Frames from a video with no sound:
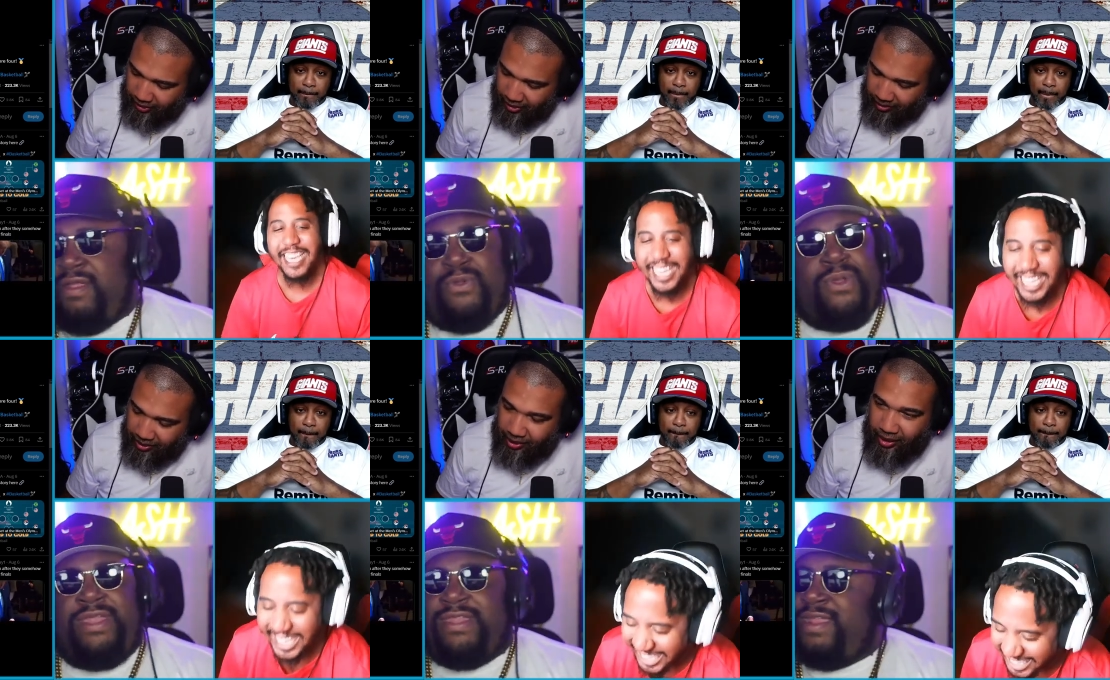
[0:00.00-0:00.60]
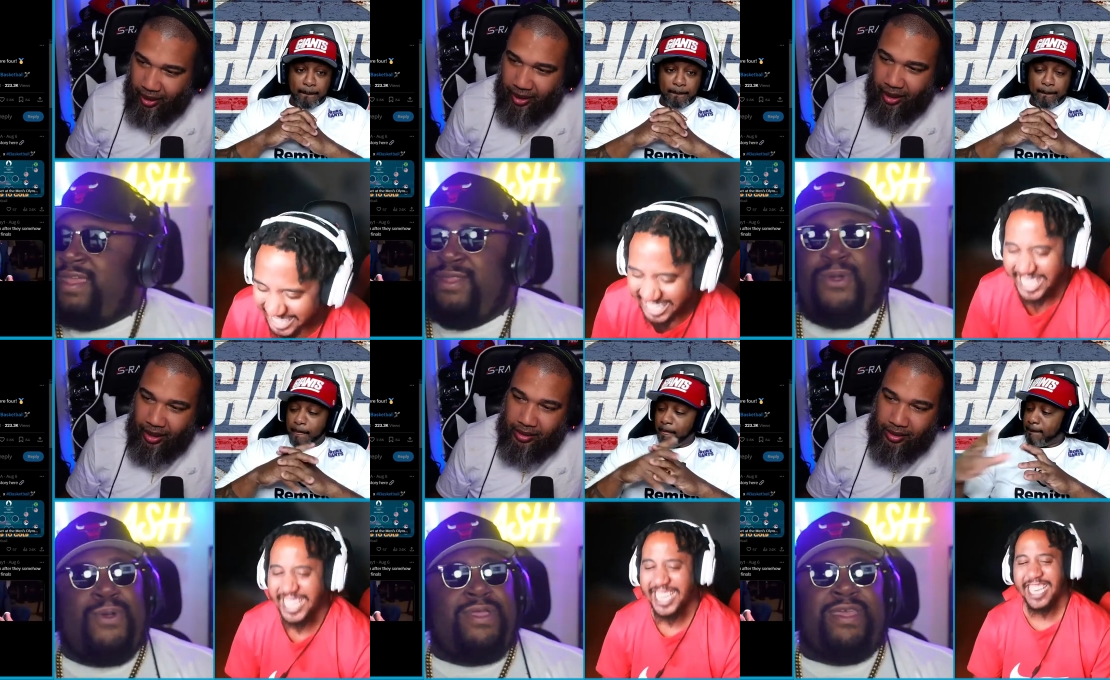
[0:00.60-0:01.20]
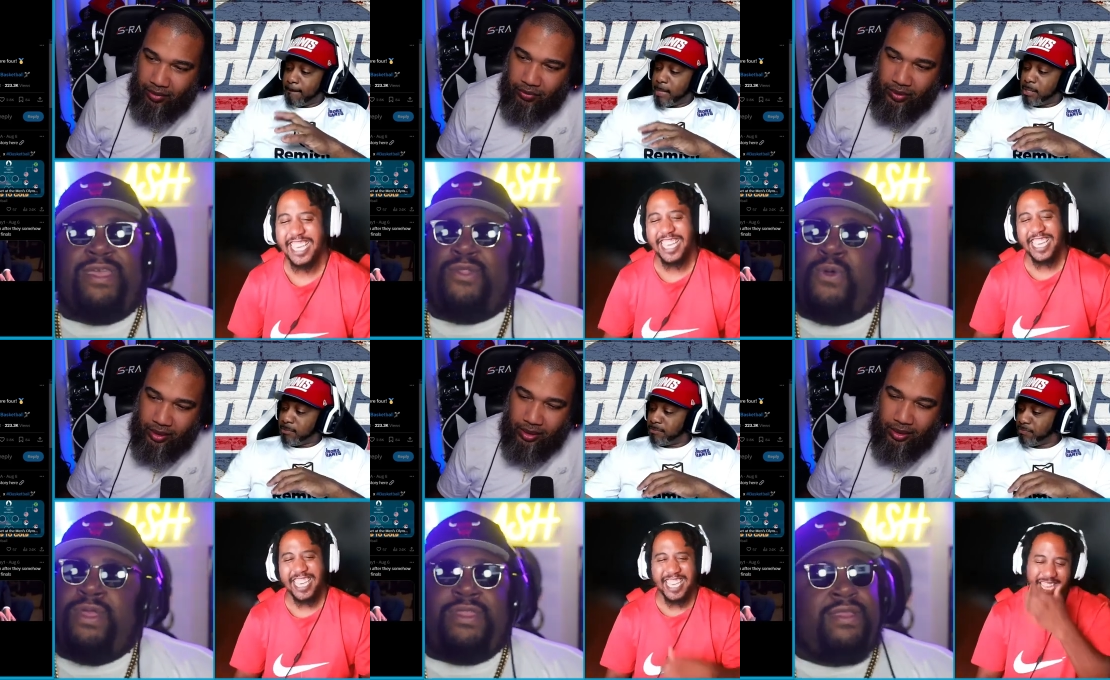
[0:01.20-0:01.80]
Speaker 1: no, he did it.
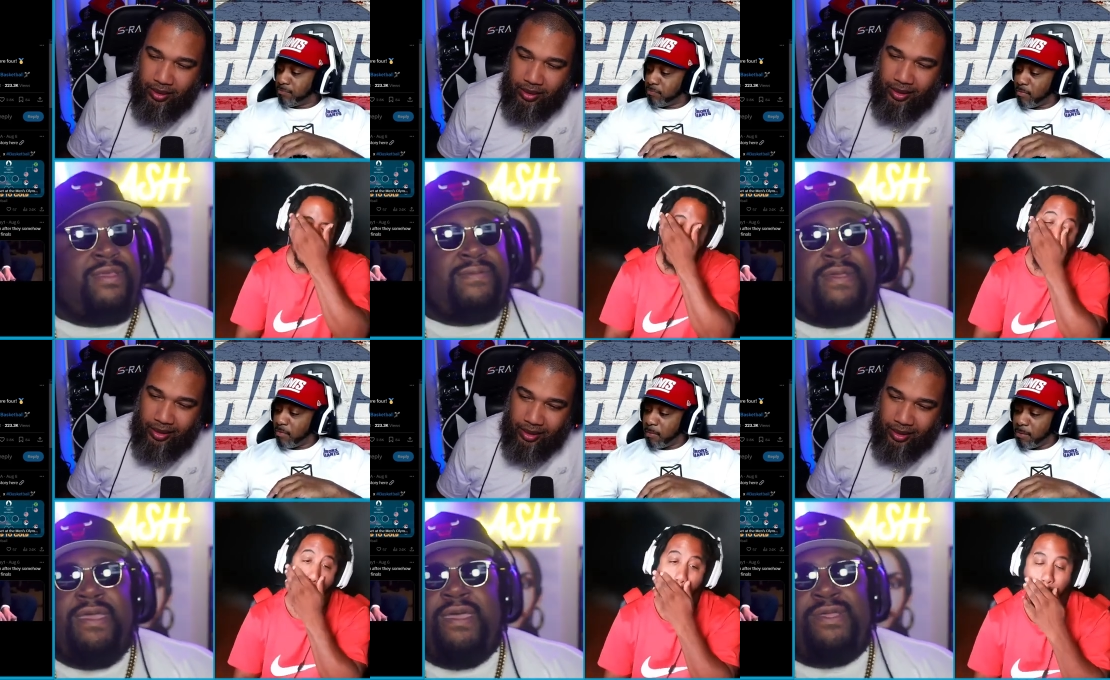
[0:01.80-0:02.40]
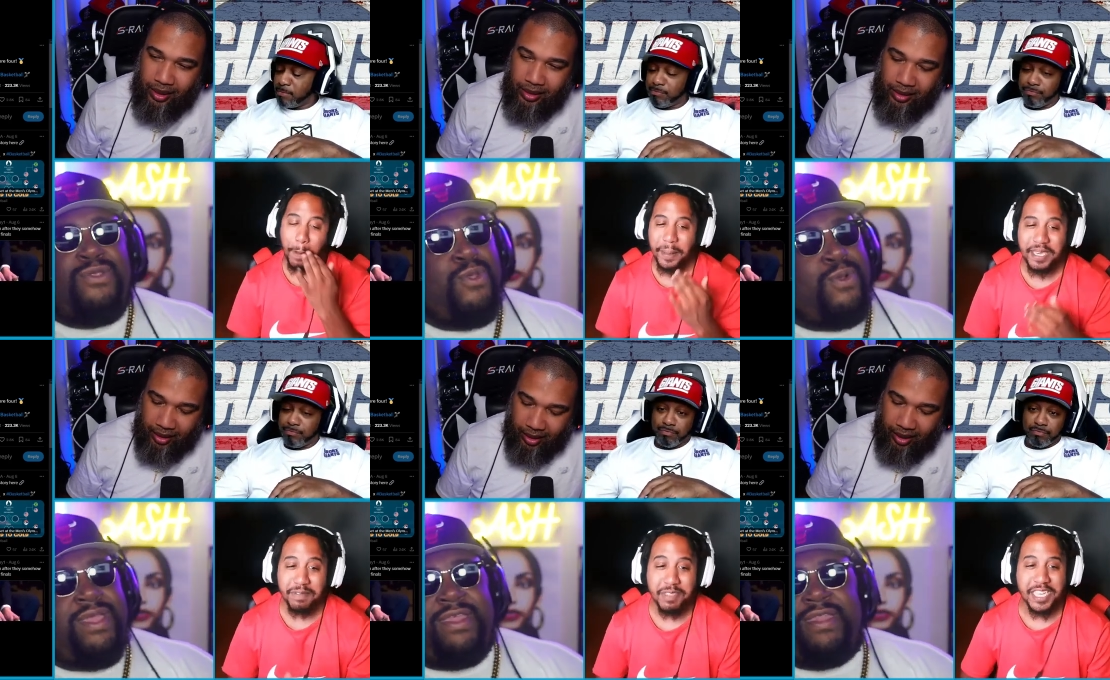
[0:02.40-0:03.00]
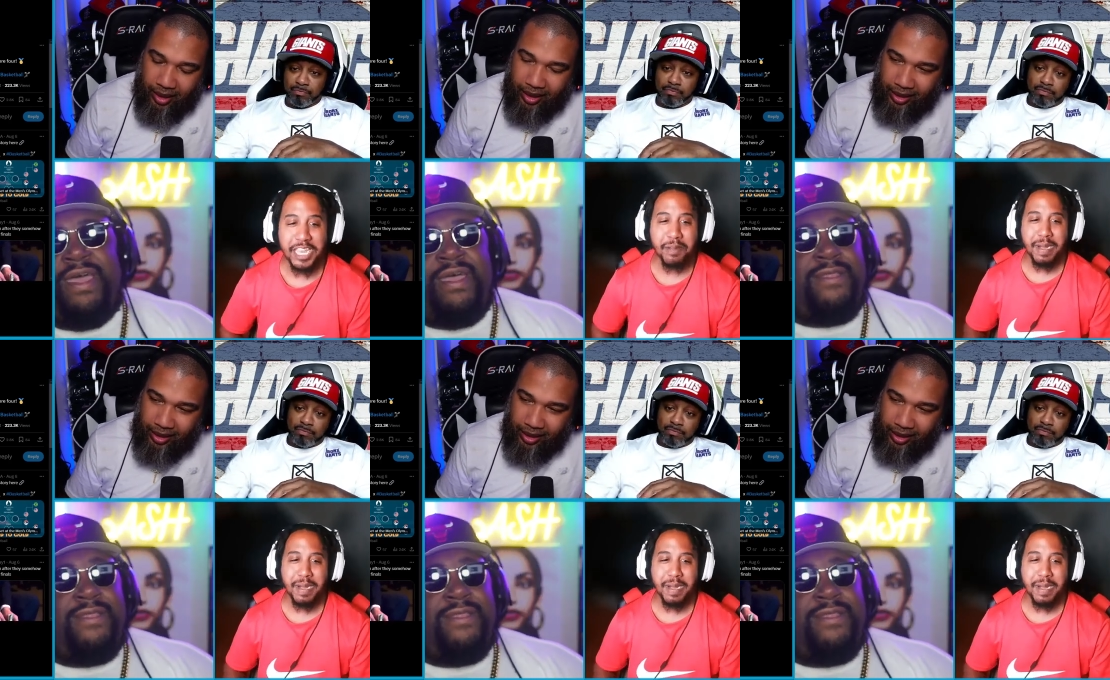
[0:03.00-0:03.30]
No, he did. No, he did it. No, he, he did not. Said that